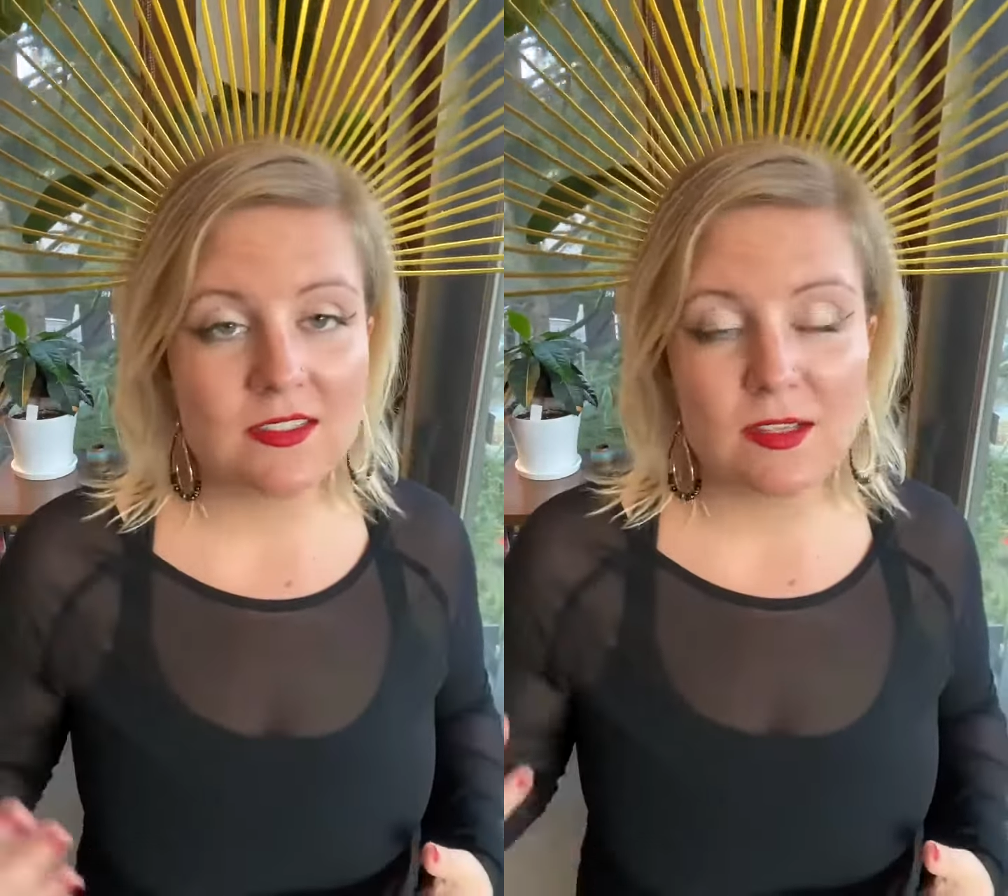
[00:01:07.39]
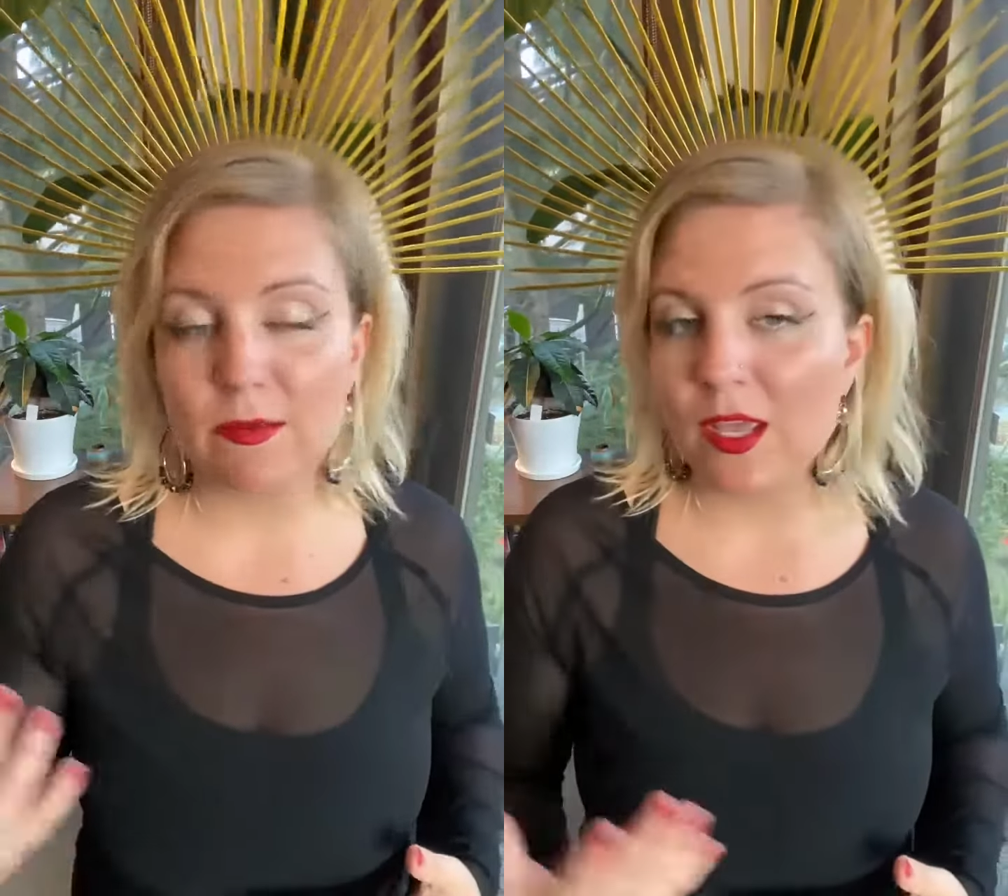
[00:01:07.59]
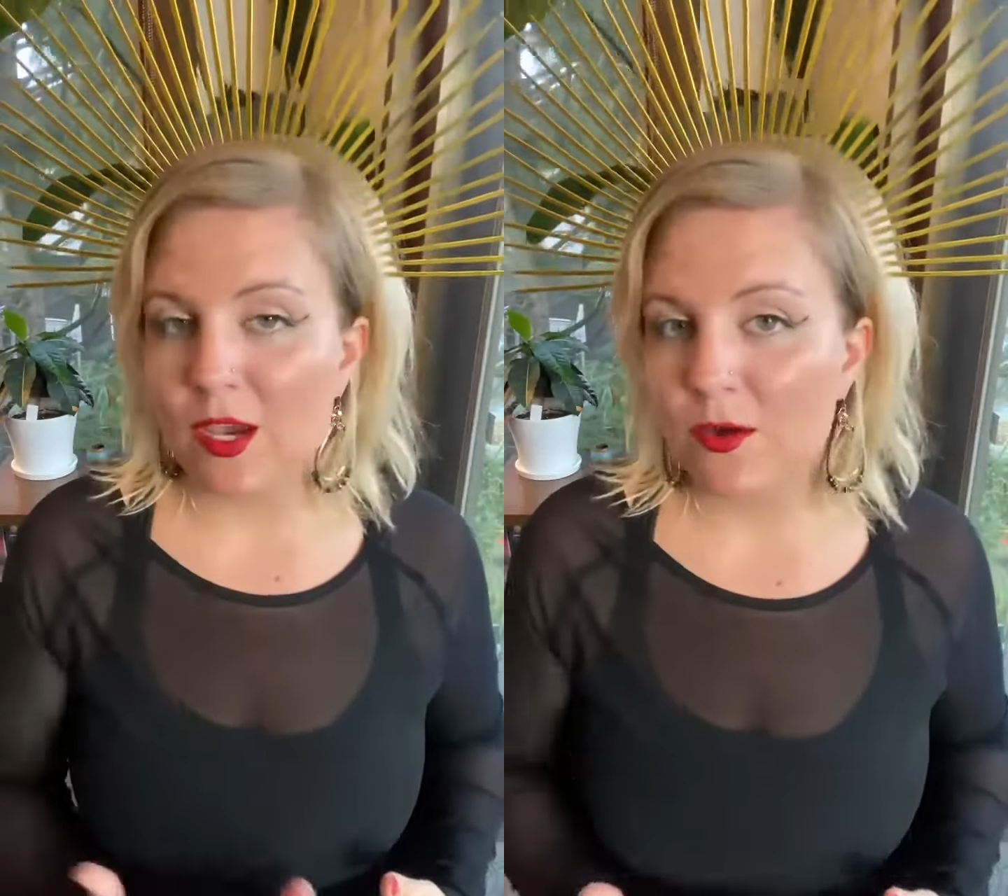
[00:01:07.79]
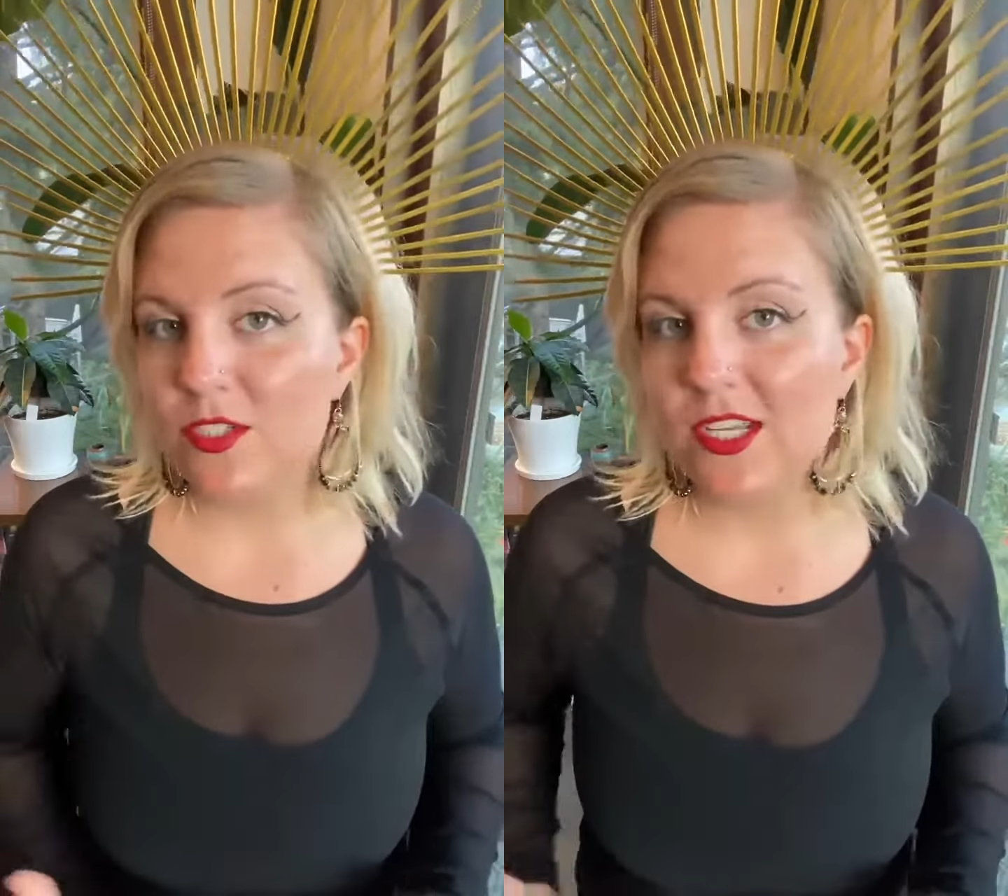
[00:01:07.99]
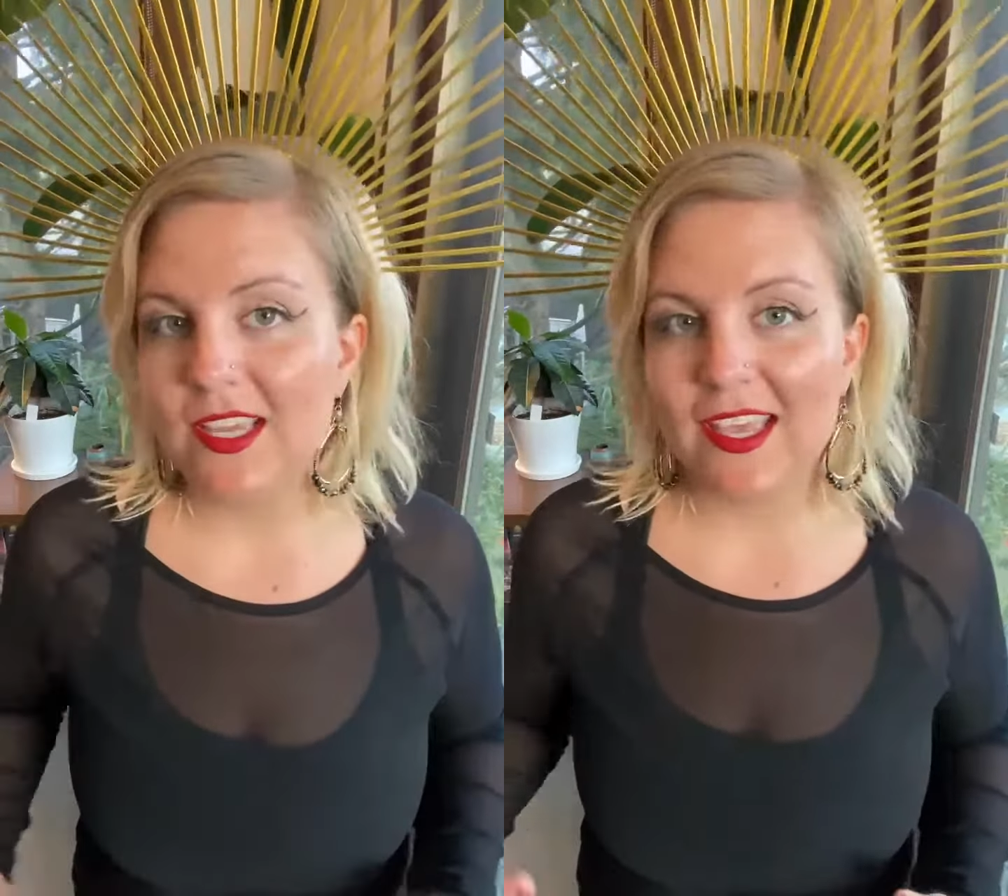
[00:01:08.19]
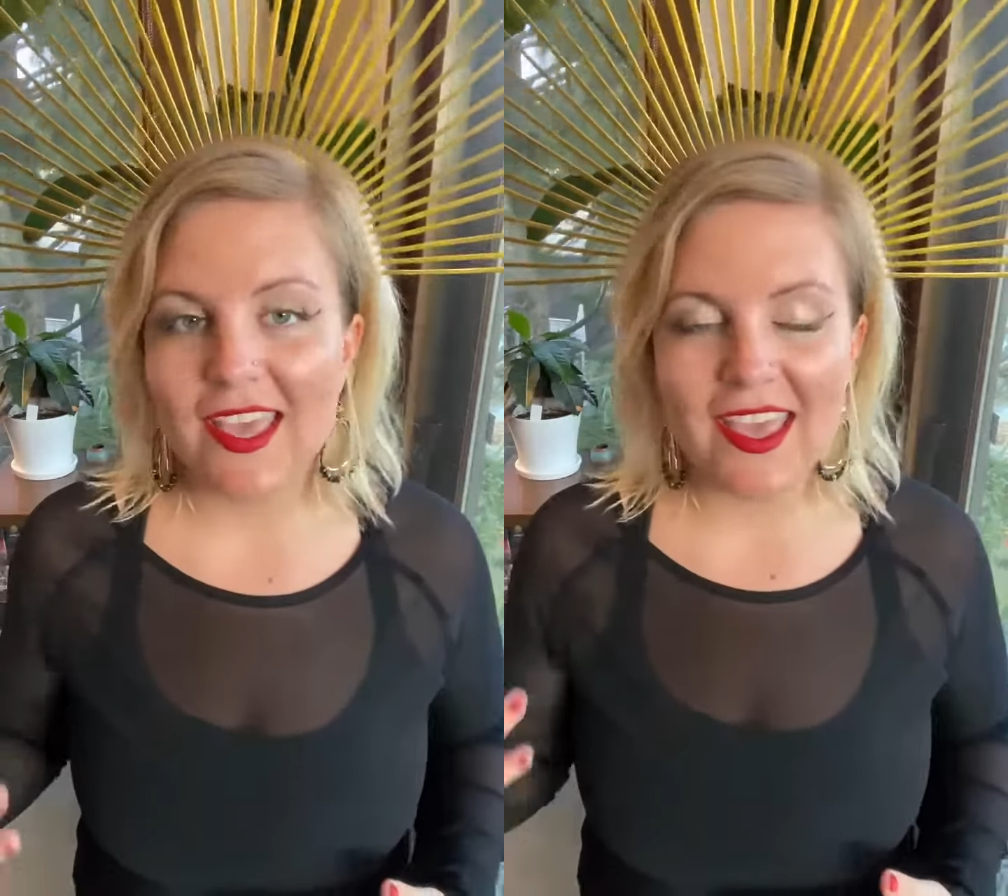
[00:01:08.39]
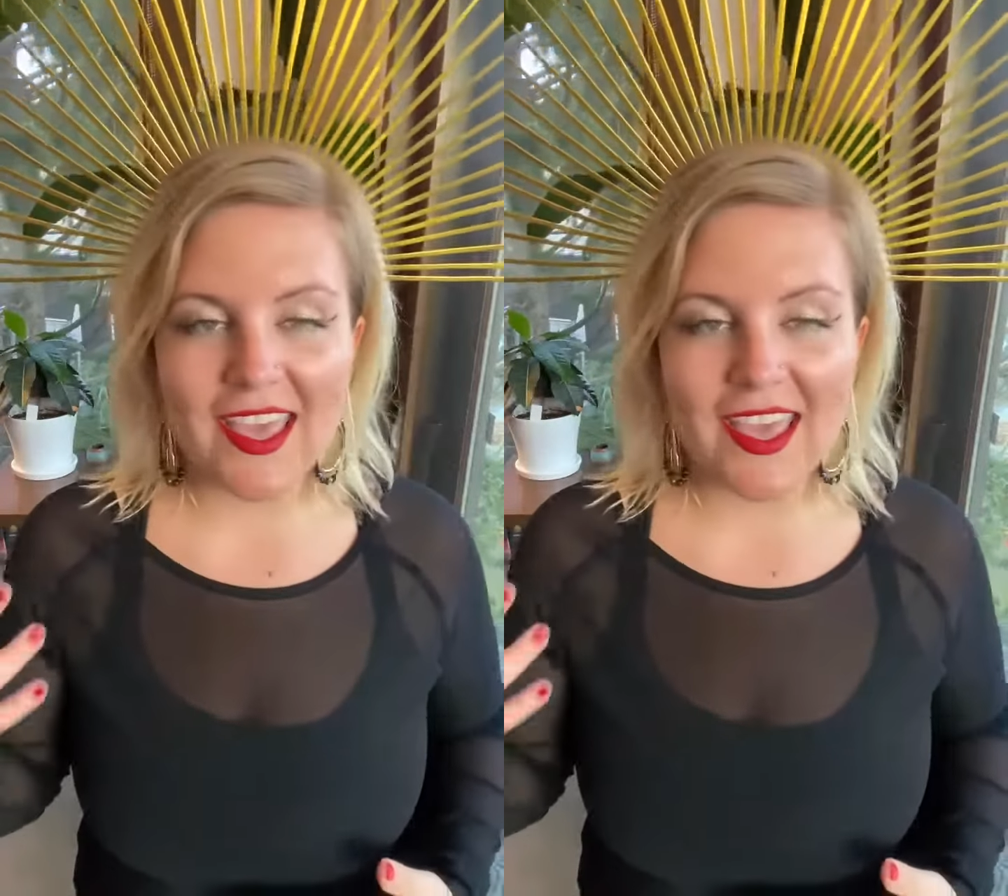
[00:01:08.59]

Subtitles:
in my coaching,